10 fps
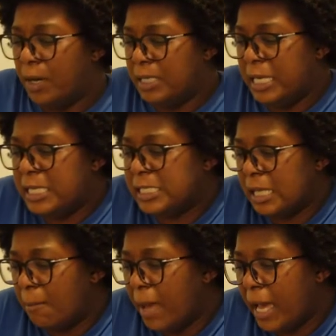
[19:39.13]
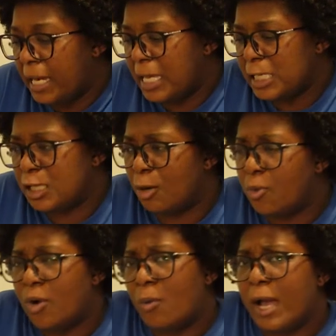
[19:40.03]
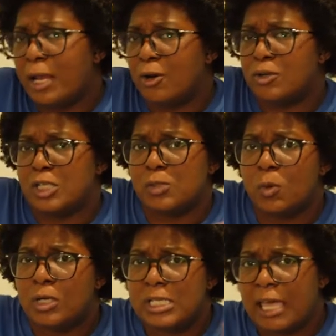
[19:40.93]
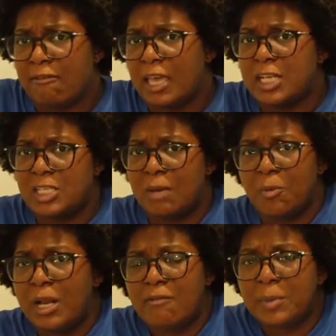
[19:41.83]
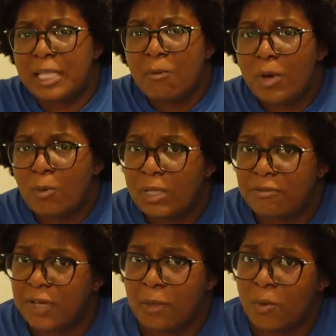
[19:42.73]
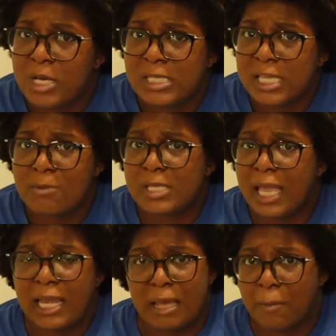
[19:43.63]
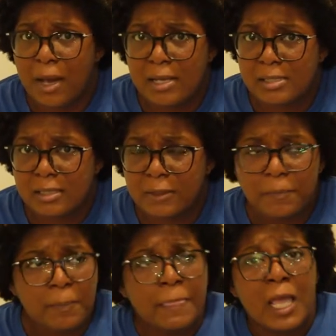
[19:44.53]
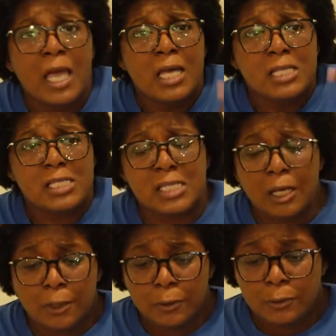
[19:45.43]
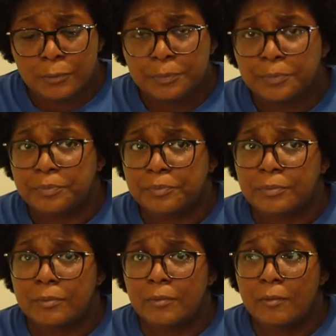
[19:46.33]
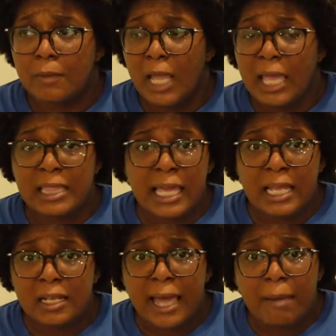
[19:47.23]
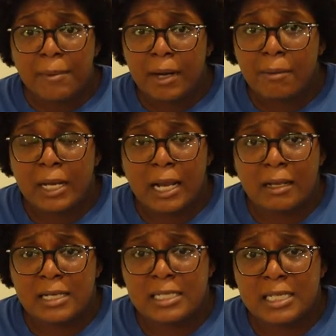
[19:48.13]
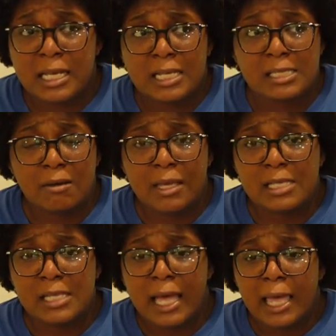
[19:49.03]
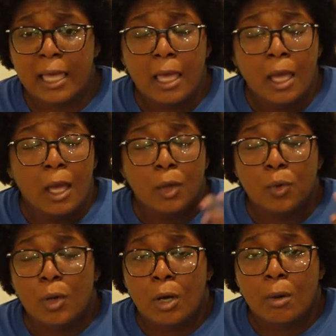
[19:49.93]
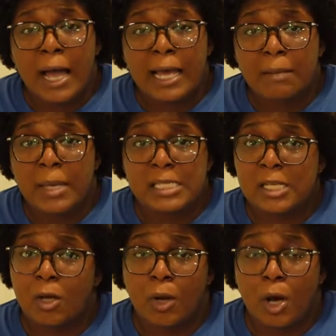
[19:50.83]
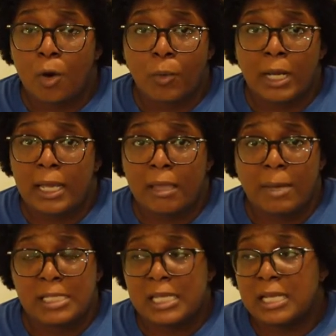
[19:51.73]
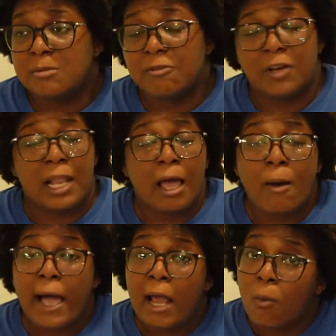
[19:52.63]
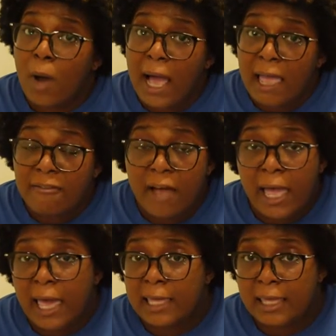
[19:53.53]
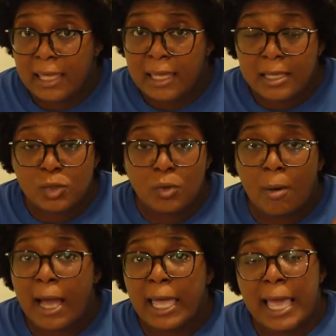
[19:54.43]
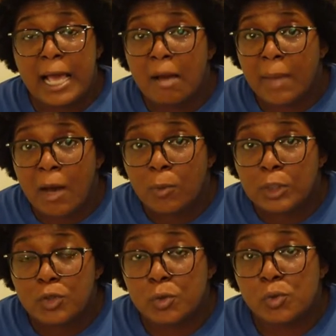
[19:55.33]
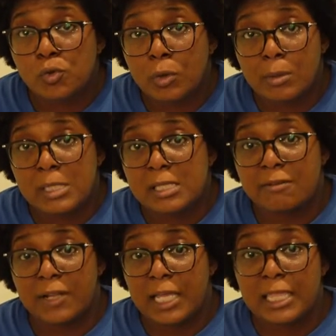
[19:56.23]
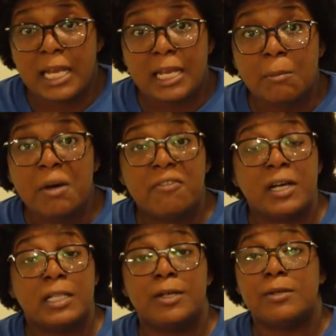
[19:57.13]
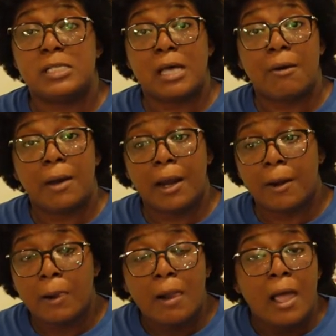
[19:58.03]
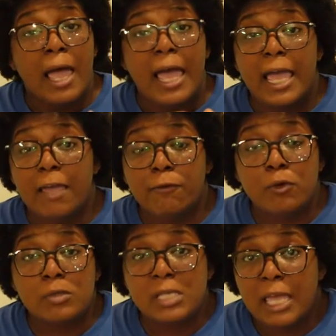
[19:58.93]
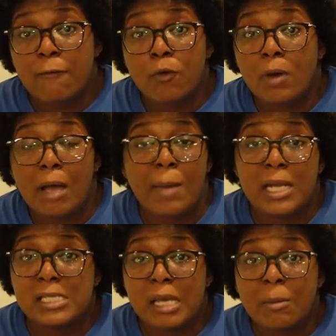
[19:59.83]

he's somebody. And so the poor white girl just want to take advantage of him, whatever. But that wasn't what the fuck it was. Dane's a goddamn monster. So they in the library and all of this shit. And so he's like, you know, Ani basically know the whole rundown. He about to say, this motherfucker like, oh, I got a wife, I got kids, you know, I can't come out with the true story and stuff like that. And then motherfucker literally told her, if you if you come out and tell